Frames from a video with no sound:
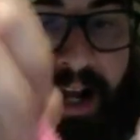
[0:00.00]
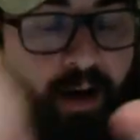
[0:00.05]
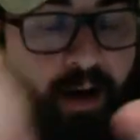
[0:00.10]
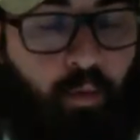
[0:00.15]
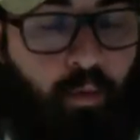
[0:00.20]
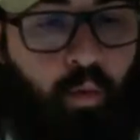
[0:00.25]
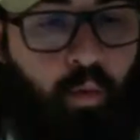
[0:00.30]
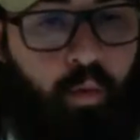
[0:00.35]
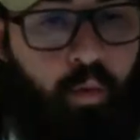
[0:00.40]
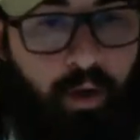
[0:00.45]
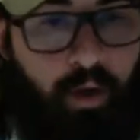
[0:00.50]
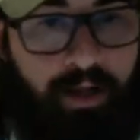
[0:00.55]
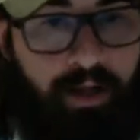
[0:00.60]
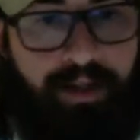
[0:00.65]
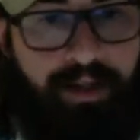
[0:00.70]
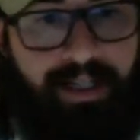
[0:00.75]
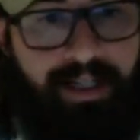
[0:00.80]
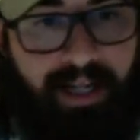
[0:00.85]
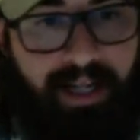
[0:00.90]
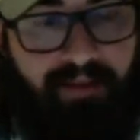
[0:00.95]
It
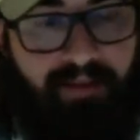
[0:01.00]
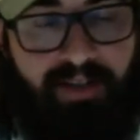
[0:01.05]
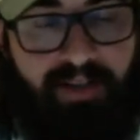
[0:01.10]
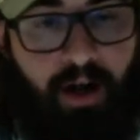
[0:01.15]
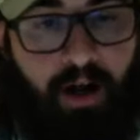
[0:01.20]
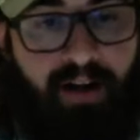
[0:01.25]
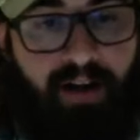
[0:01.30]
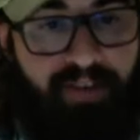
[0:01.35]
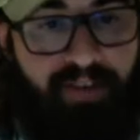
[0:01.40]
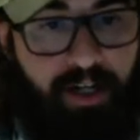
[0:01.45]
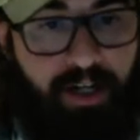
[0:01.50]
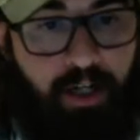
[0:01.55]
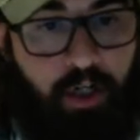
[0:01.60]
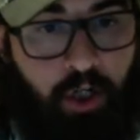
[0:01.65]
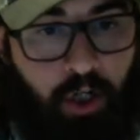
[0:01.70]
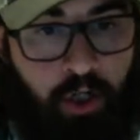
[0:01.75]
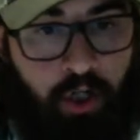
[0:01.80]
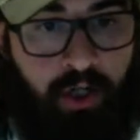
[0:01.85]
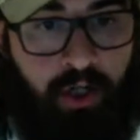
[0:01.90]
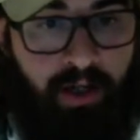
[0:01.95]
really gives off a
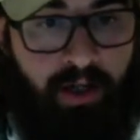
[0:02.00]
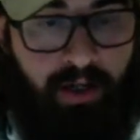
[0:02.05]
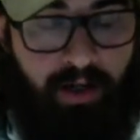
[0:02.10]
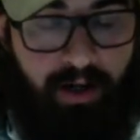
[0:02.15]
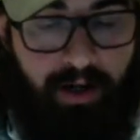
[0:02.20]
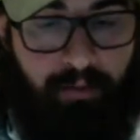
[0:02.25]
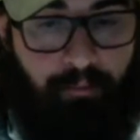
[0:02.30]
good